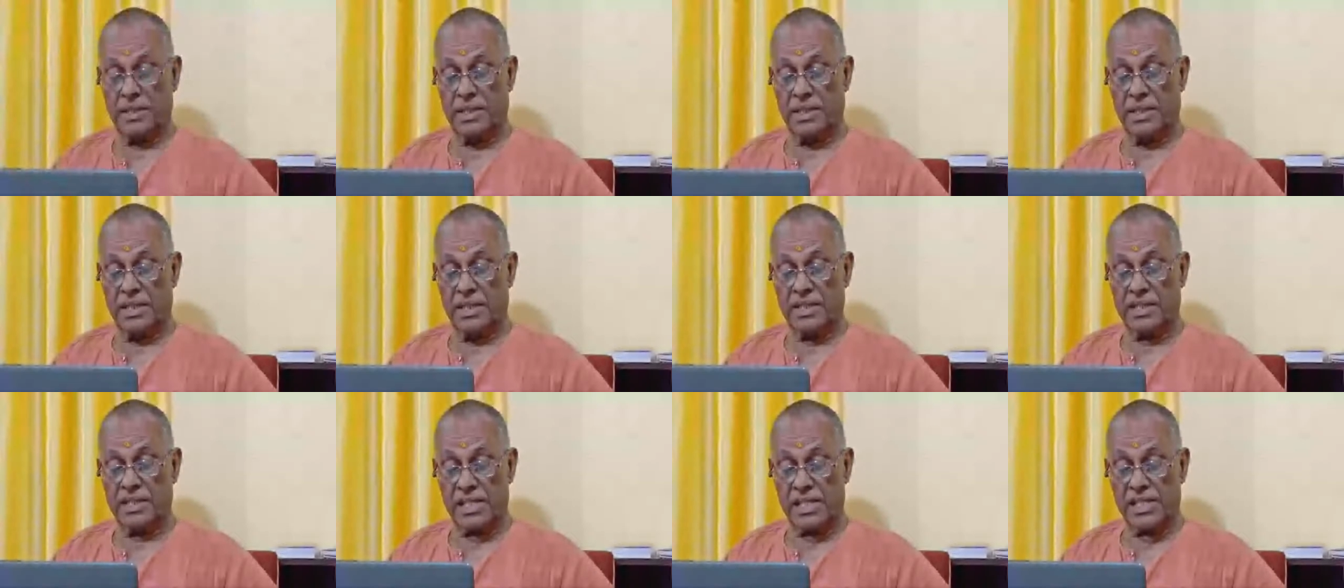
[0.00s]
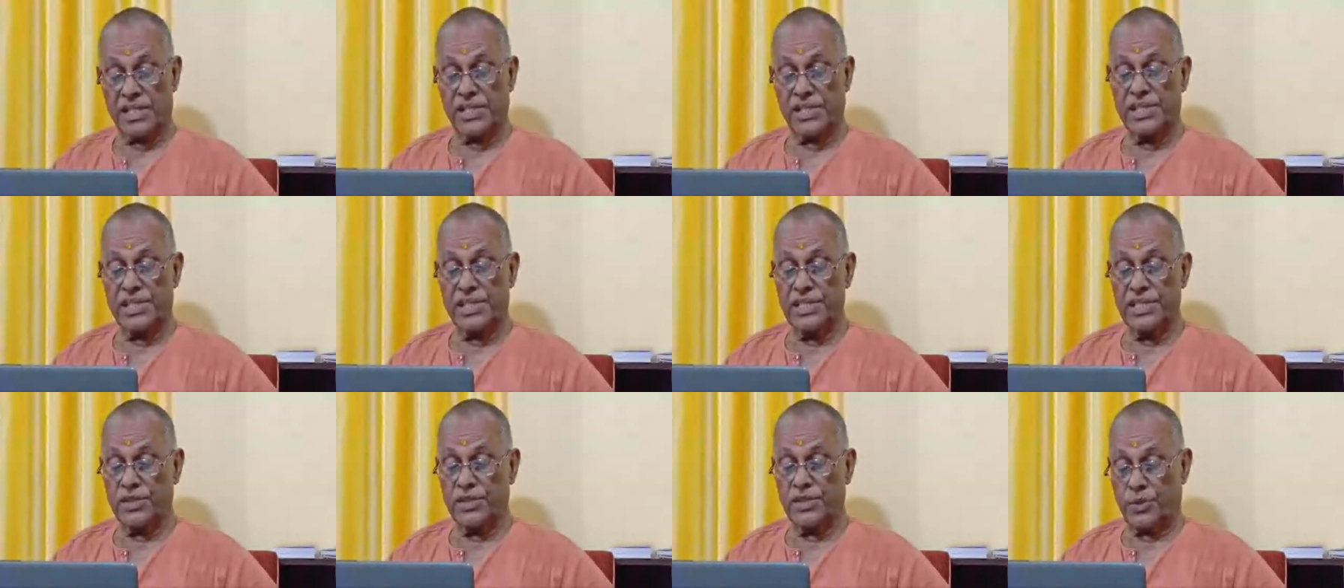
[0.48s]
Trust
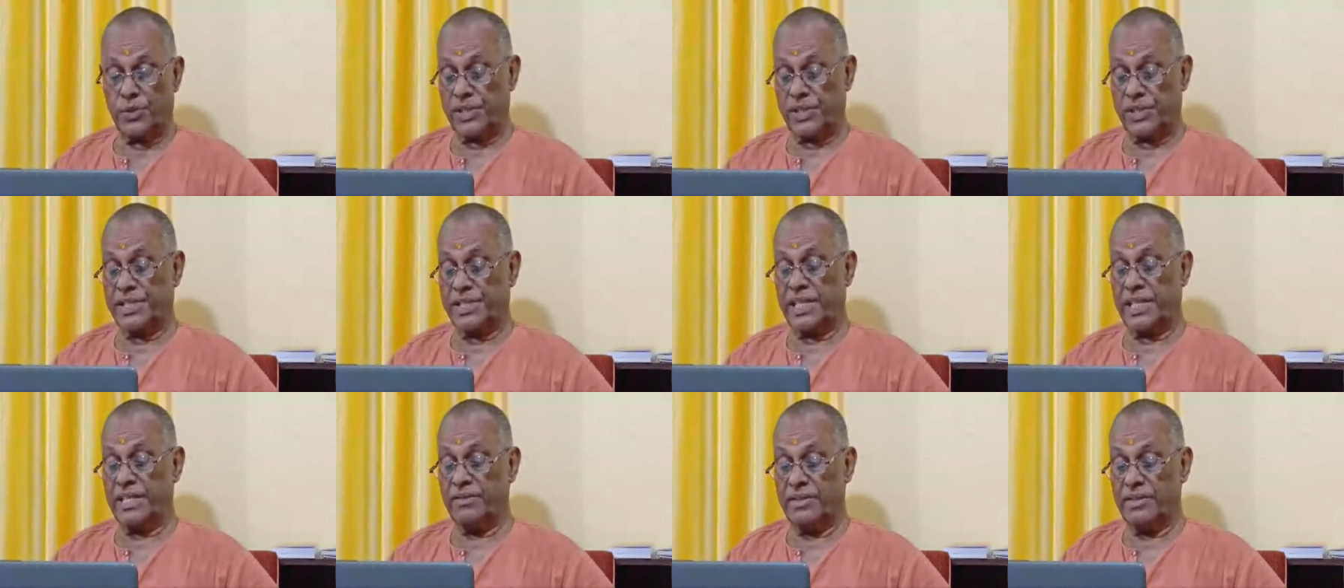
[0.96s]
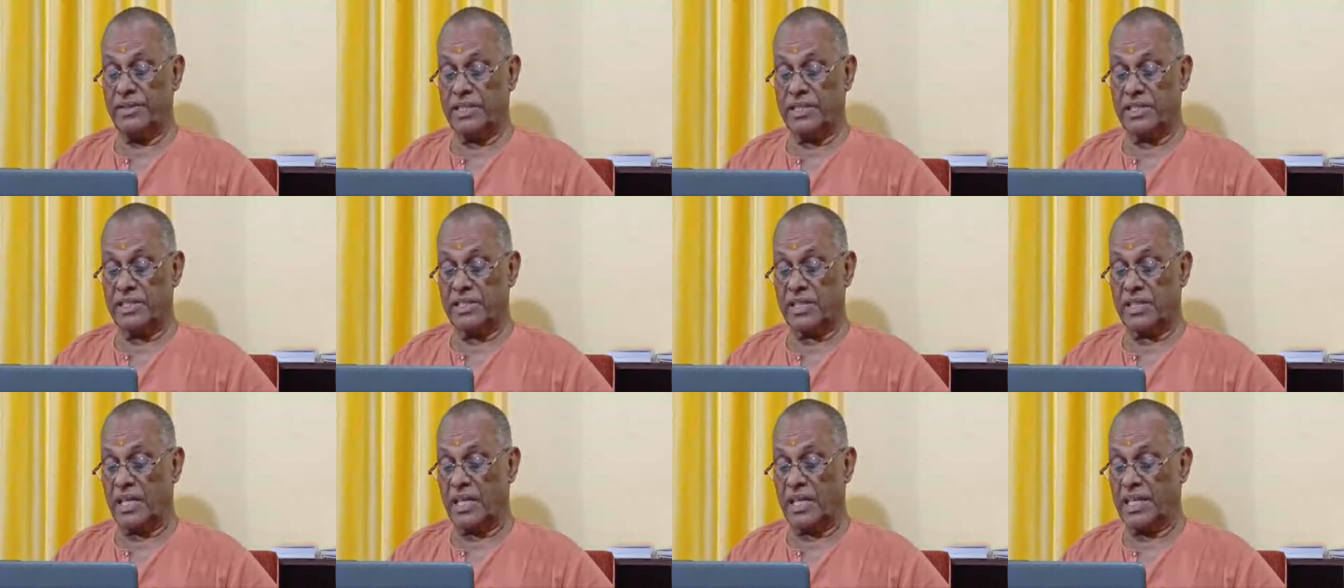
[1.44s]
is questioned with its
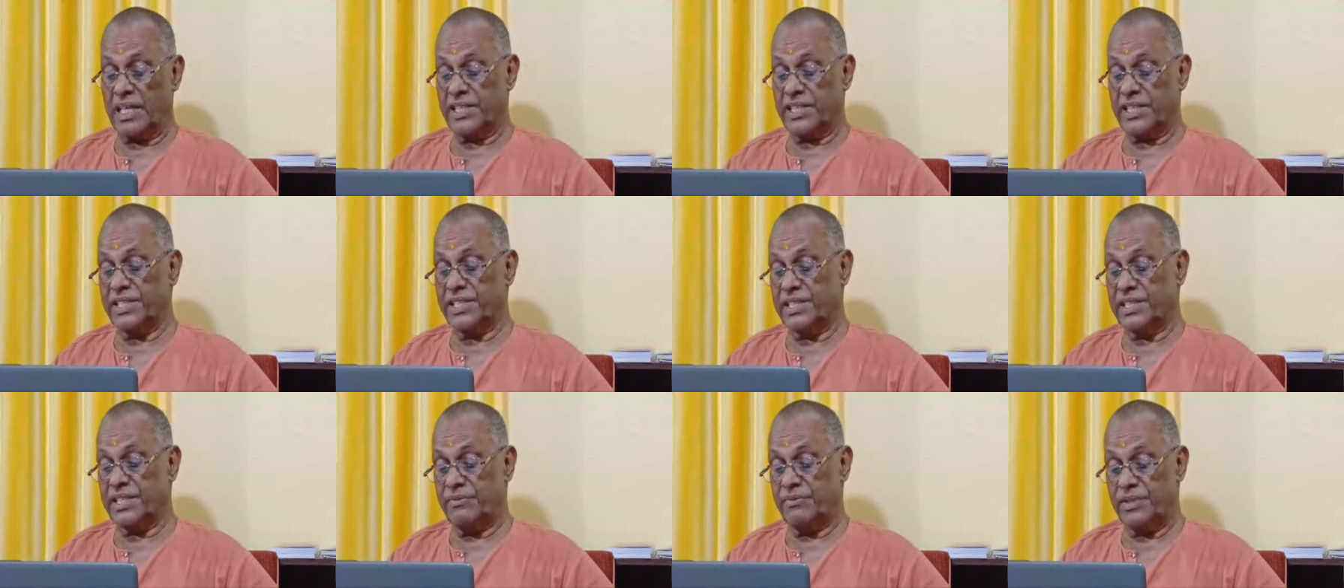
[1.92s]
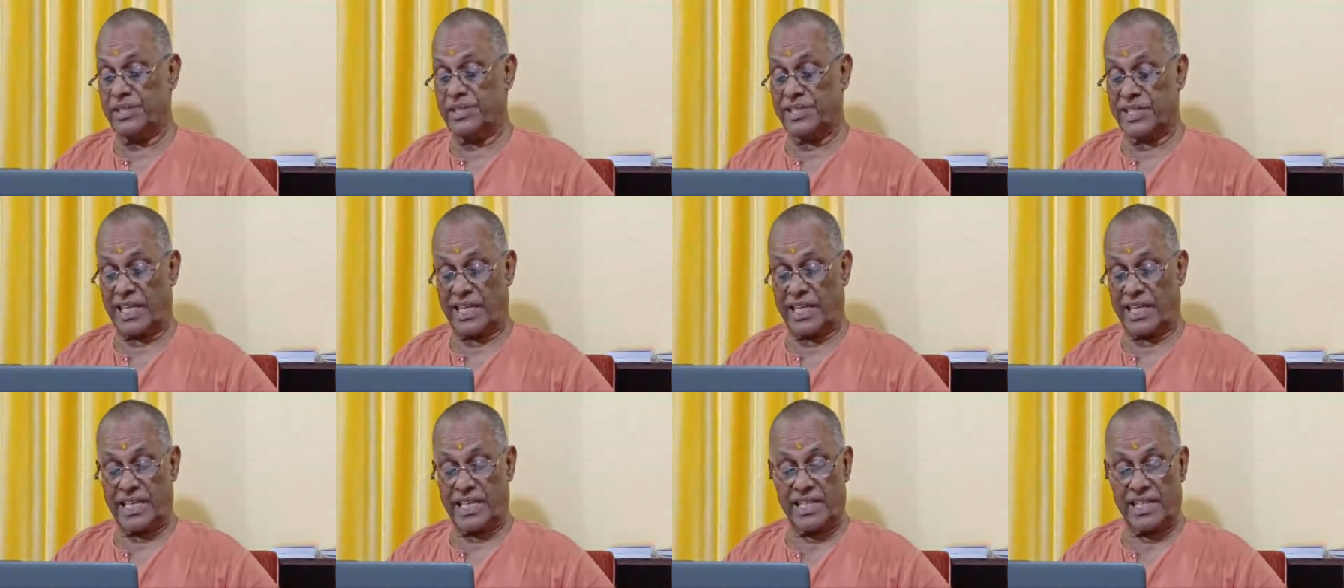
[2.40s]
relationship with
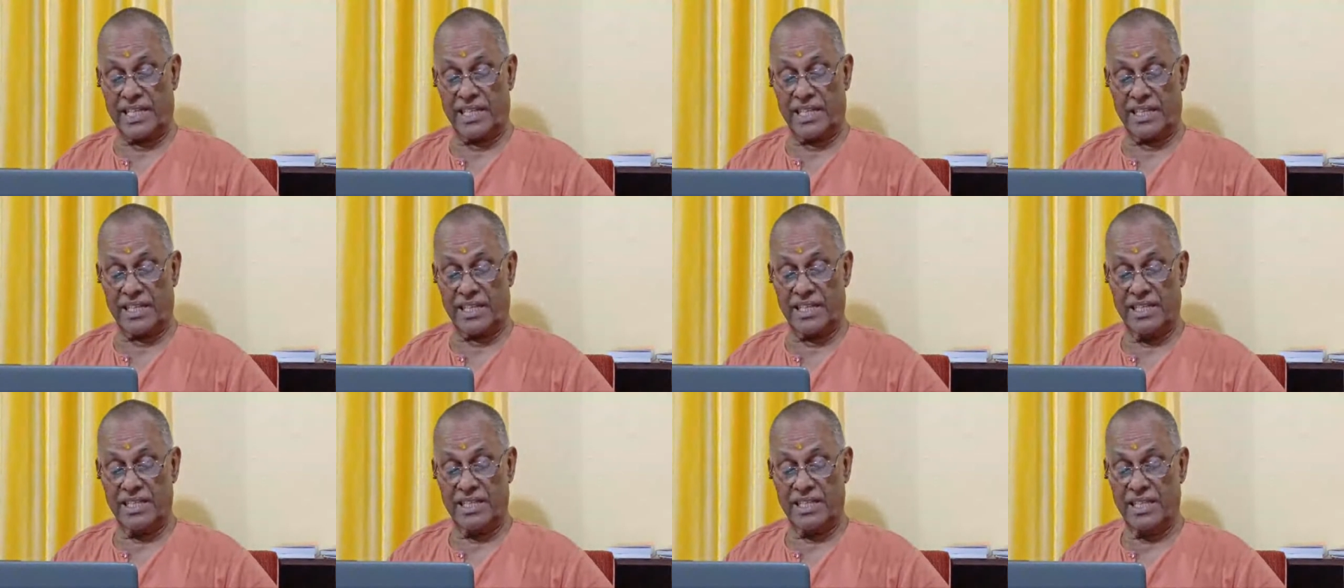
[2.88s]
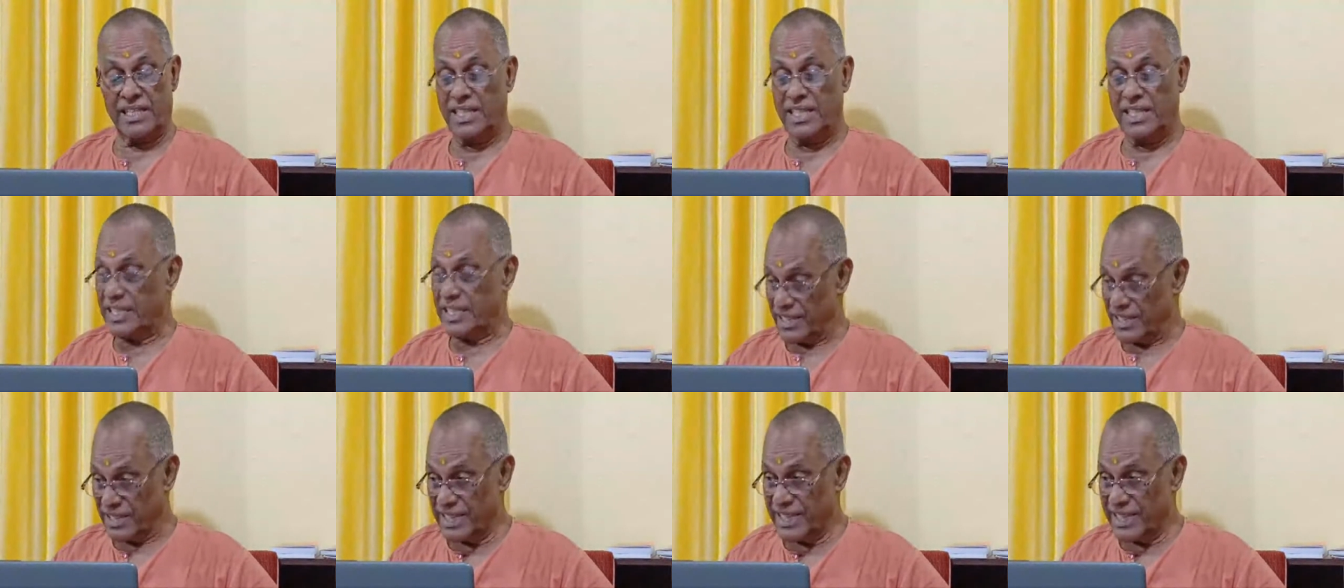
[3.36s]
surrender.
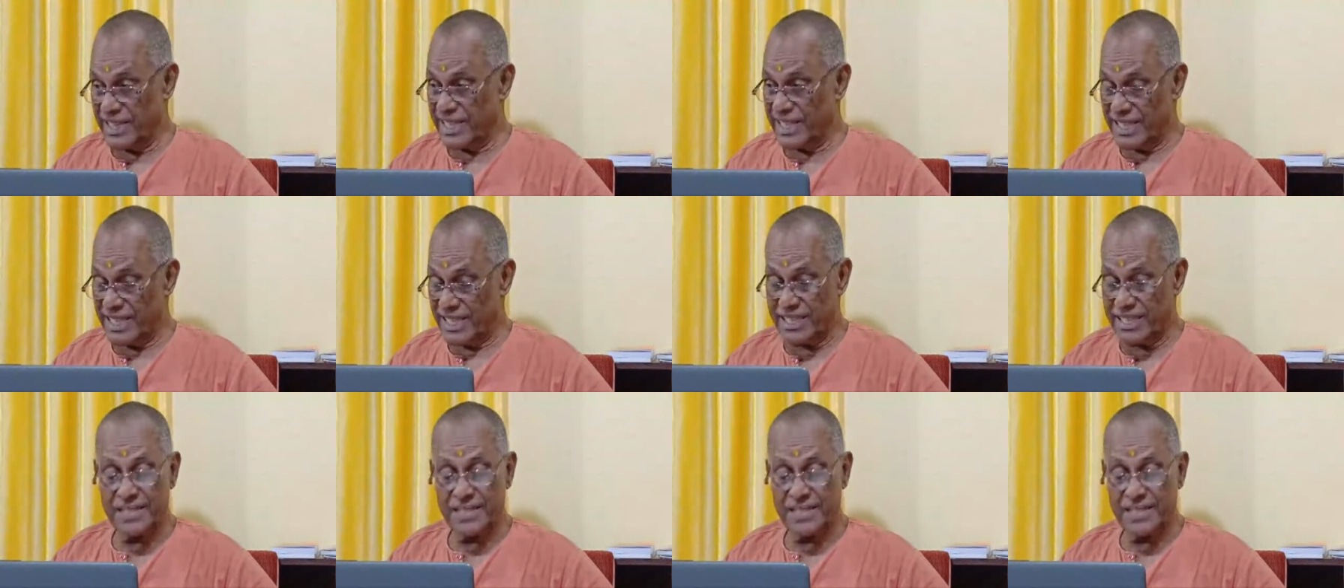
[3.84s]
Is it death?